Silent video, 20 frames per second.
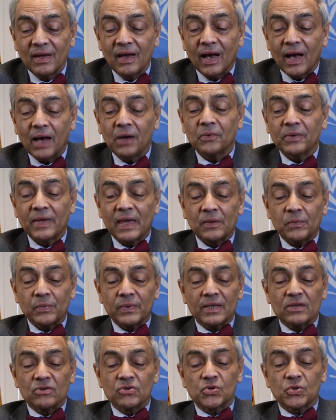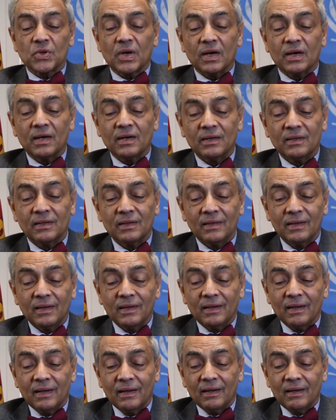How can we assure
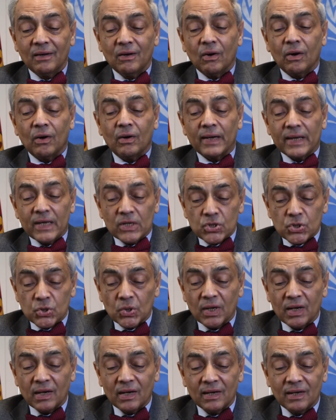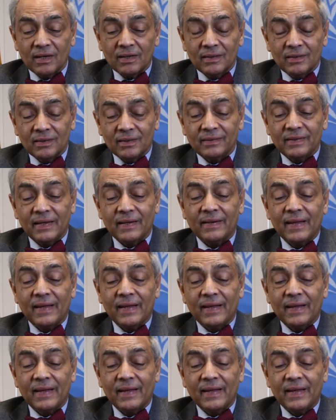the